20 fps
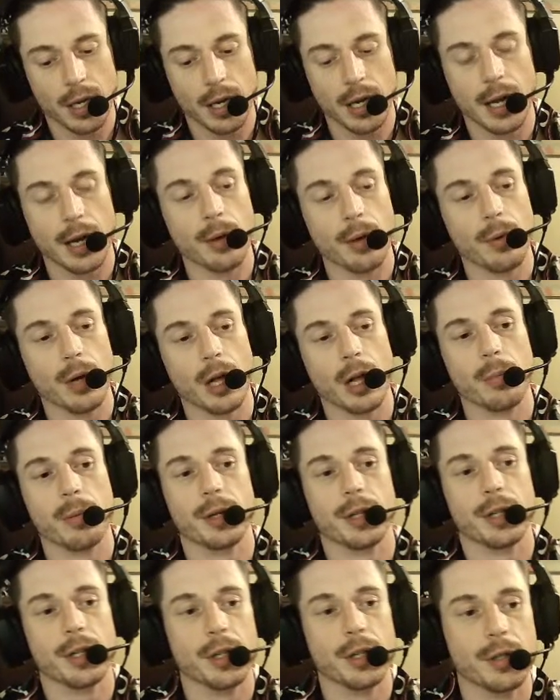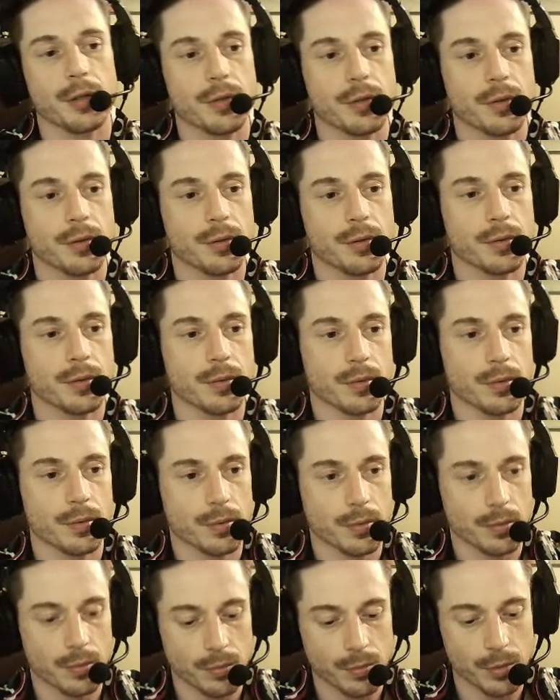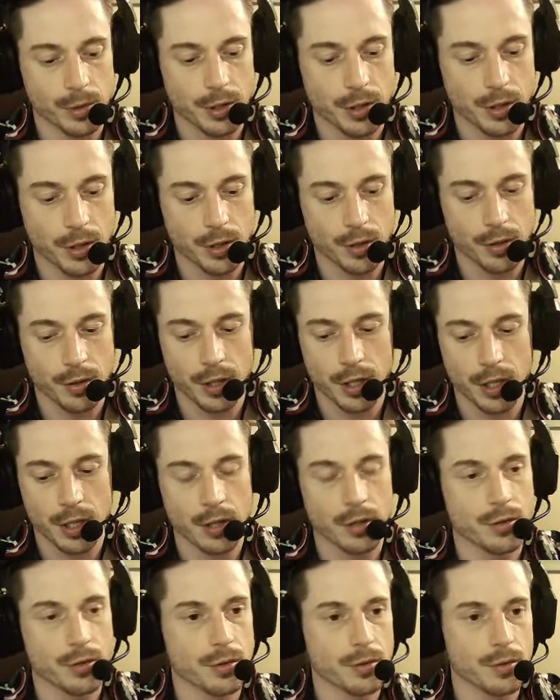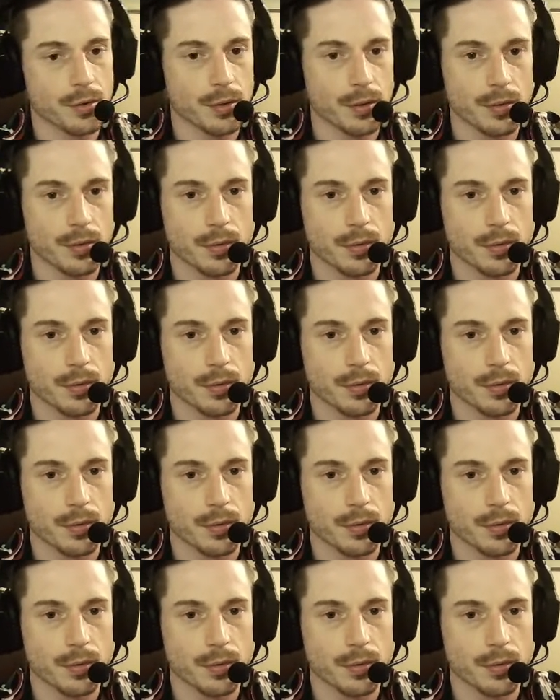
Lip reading: I'll put a note. What's our thing? Control.